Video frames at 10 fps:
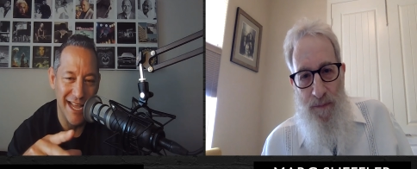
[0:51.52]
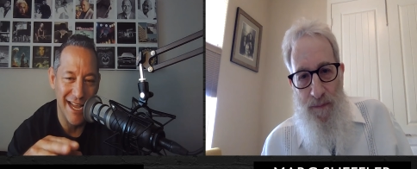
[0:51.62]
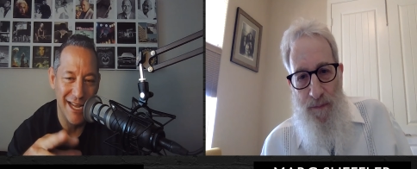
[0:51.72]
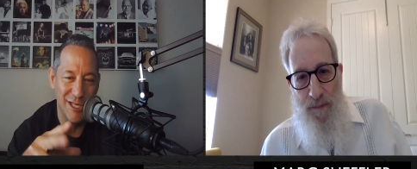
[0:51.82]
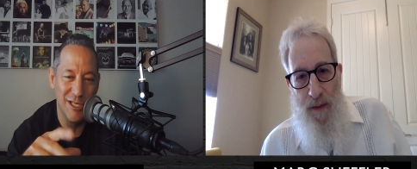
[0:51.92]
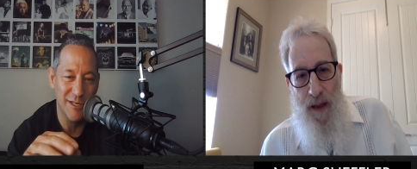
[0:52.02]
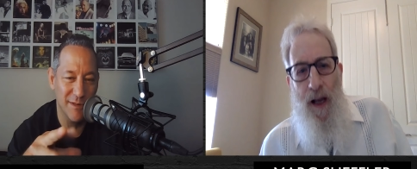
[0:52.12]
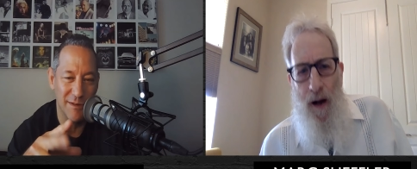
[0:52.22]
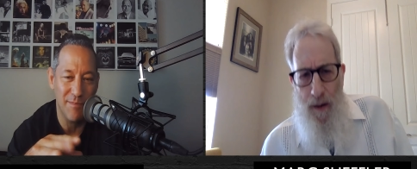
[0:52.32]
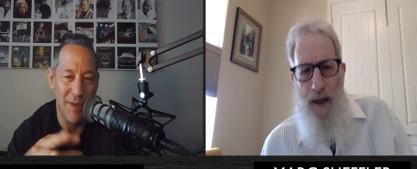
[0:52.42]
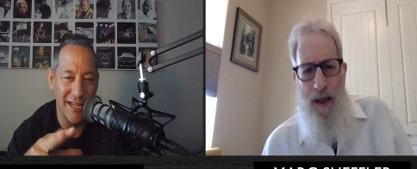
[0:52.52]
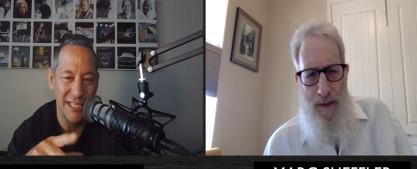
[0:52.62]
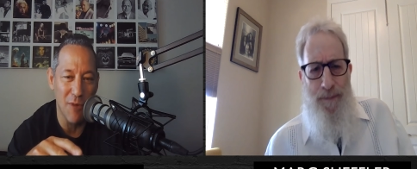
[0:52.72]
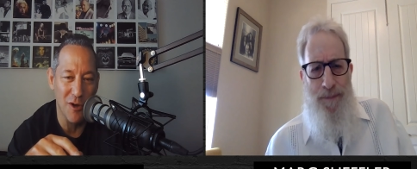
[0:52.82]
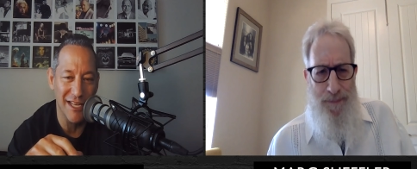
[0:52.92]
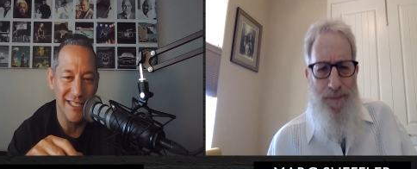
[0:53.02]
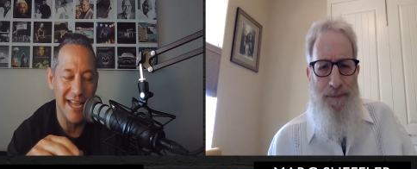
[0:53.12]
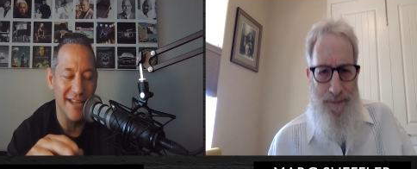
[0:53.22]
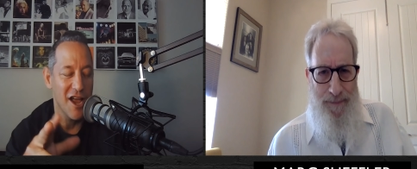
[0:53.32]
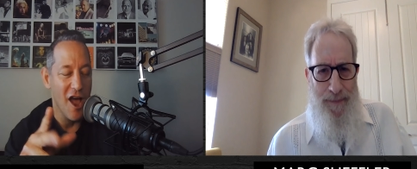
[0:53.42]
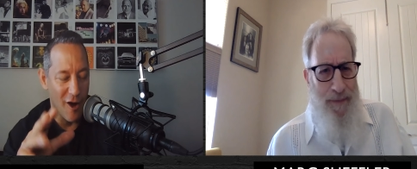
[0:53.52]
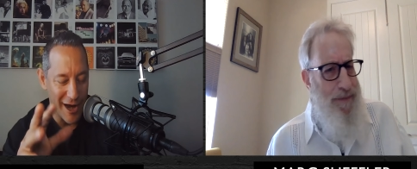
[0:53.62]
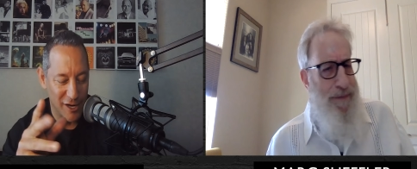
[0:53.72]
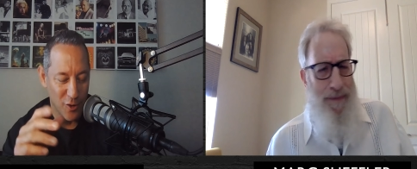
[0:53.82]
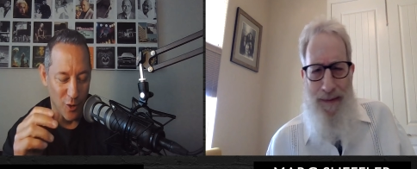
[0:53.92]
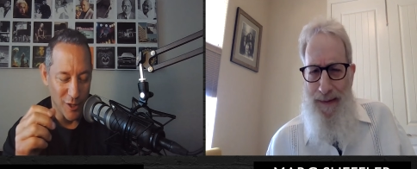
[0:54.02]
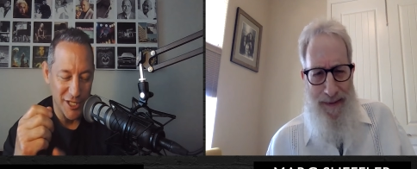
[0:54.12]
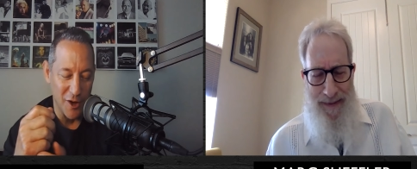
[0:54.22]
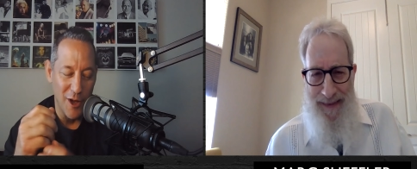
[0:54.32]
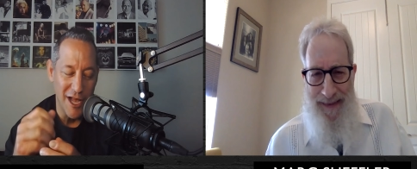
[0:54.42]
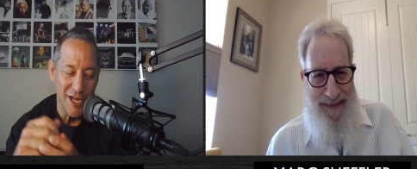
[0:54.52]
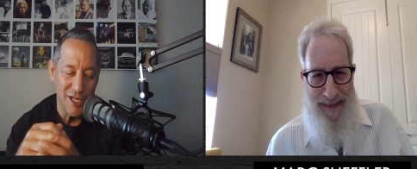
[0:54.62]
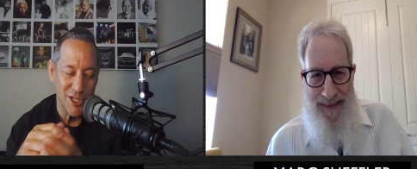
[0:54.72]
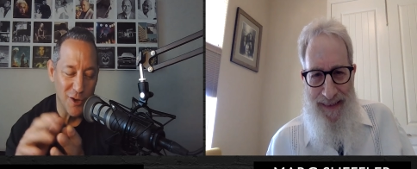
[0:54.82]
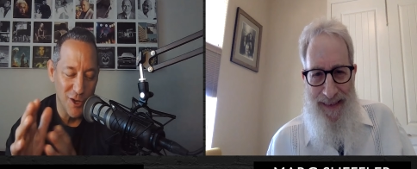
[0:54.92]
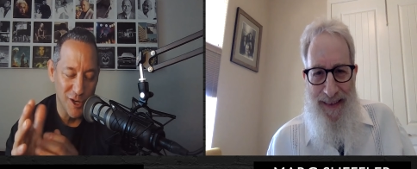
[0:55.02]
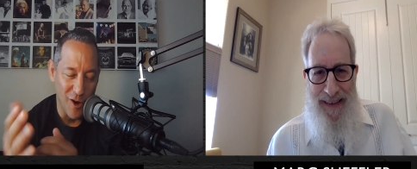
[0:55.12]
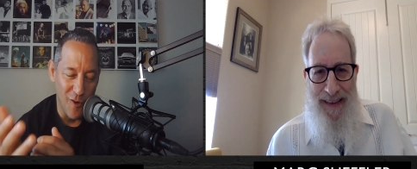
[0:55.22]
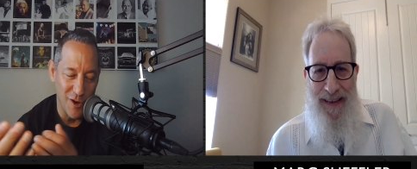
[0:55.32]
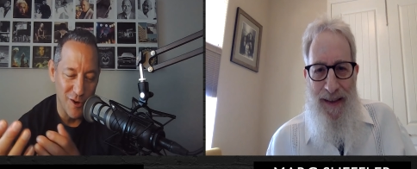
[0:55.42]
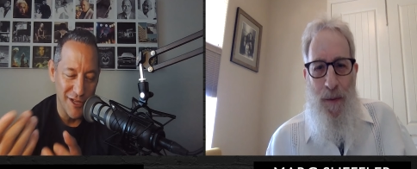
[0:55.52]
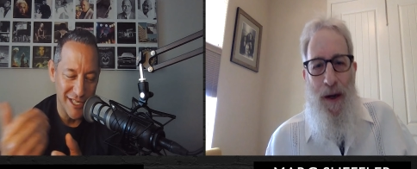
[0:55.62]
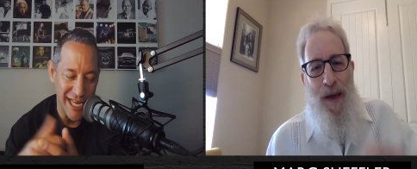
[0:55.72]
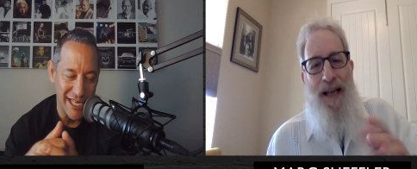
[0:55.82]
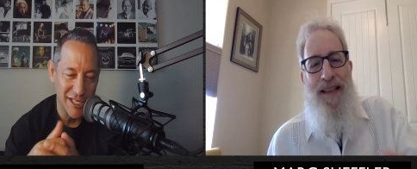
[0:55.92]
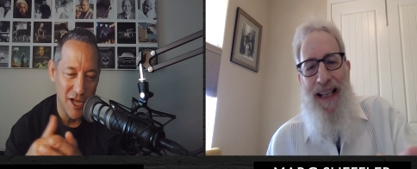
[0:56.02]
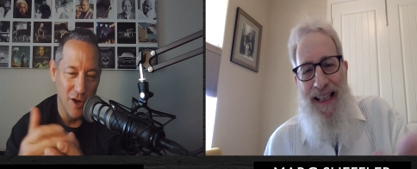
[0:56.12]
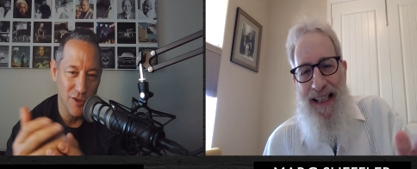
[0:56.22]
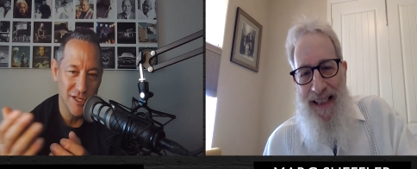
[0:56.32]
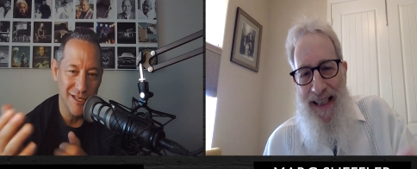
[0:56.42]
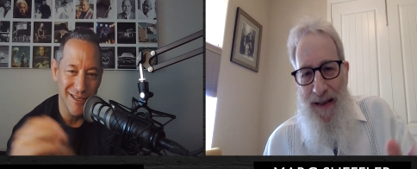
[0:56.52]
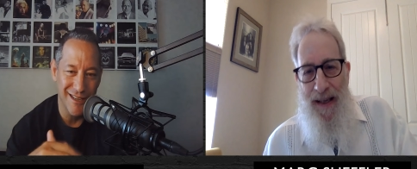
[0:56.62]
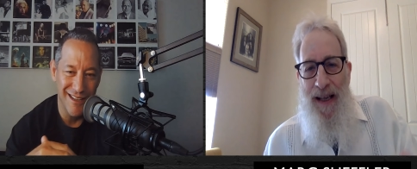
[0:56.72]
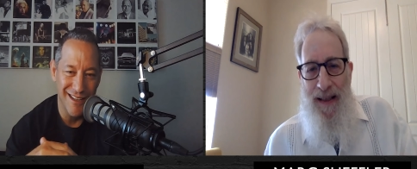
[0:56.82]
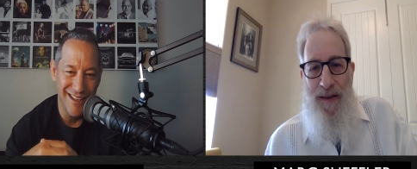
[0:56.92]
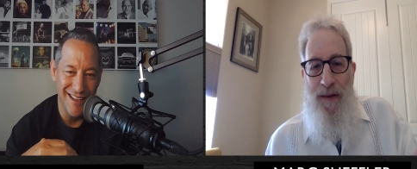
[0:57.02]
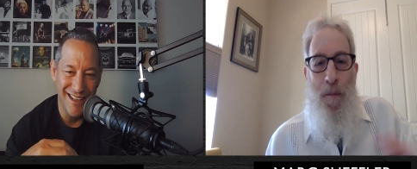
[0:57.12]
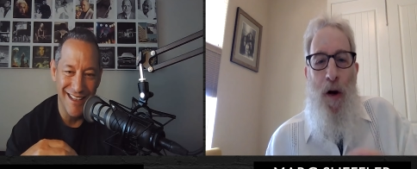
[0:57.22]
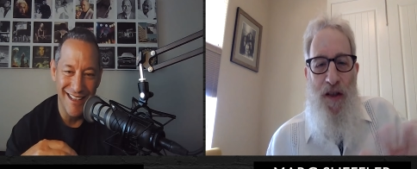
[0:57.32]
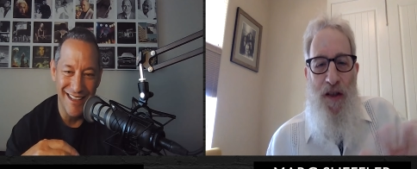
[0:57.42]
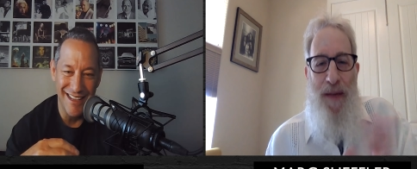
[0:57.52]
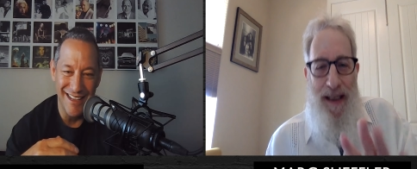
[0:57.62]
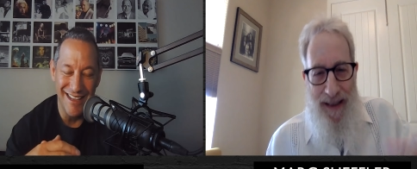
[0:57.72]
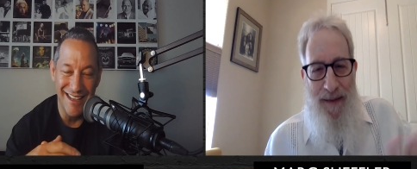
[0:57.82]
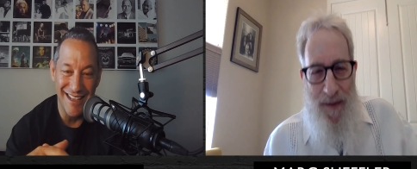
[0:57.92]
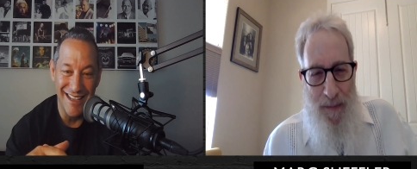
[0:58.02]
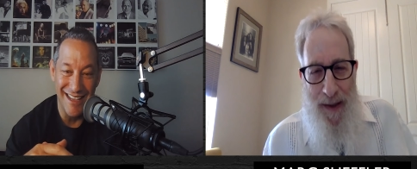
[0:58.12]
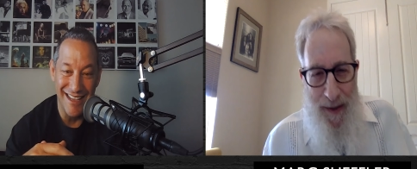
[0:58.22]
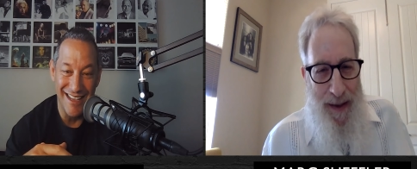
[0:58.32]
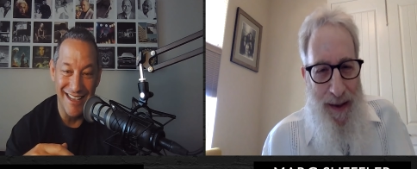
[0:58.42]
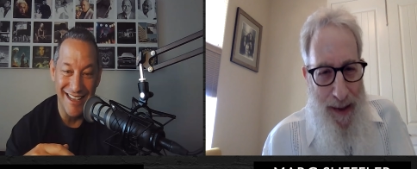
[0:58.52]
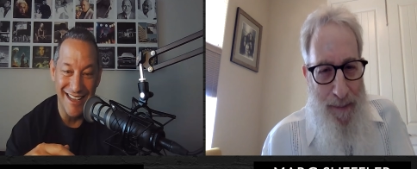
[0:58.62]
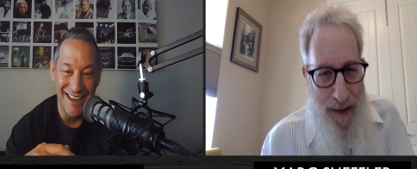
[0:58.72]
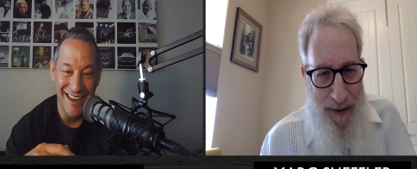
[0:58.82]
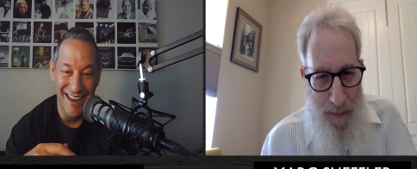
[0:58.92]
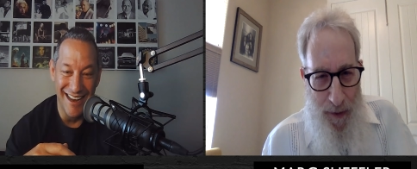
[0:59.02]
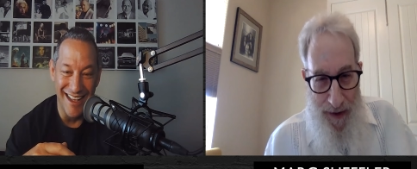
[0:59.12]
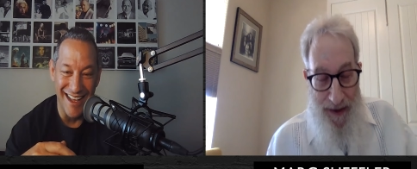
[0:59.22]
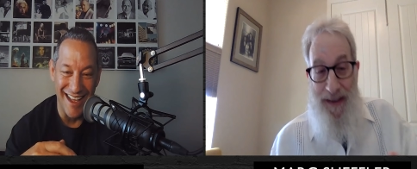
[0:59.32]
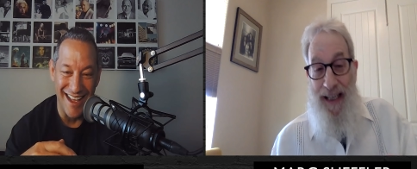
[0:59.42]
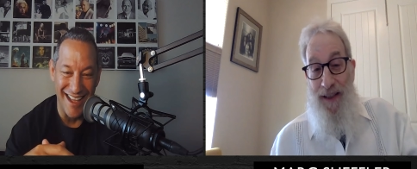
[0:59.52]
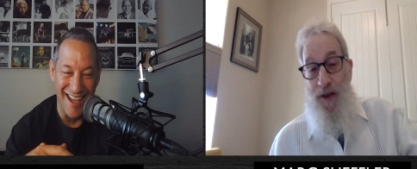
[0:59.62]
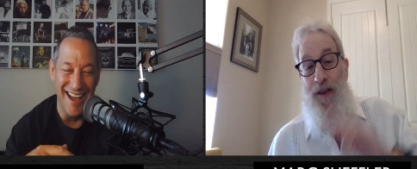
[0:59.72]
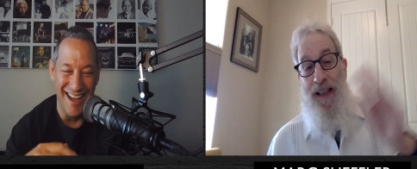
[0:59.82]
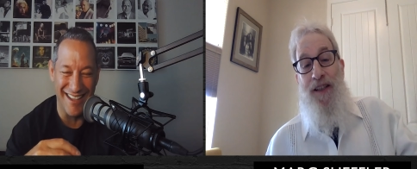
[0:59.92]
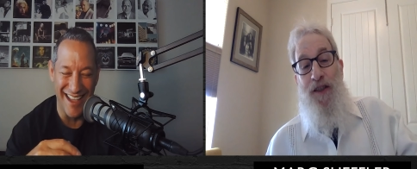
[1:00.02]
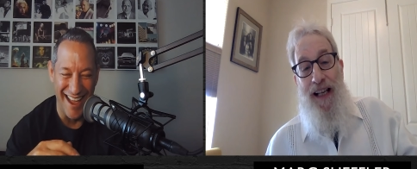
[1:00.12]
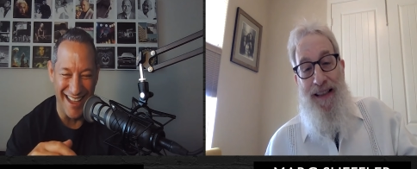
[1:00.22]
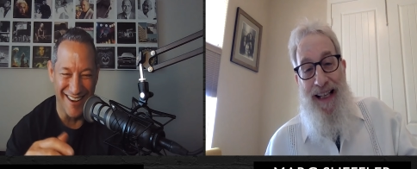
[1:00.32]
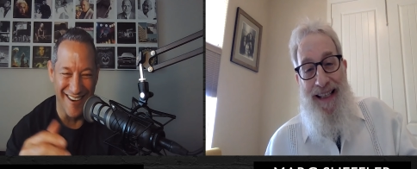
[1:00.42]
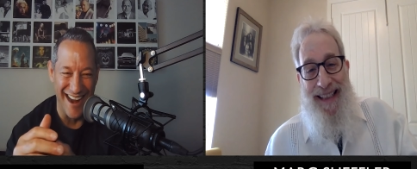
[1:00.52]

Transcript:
Speaker 1: stage, oh, yeah. pot smoking stage. All right, cool. So, so you're going. You're this no, East Coast
Speaker 2: most of my life has been around my pot smoking stage. So let's, okay,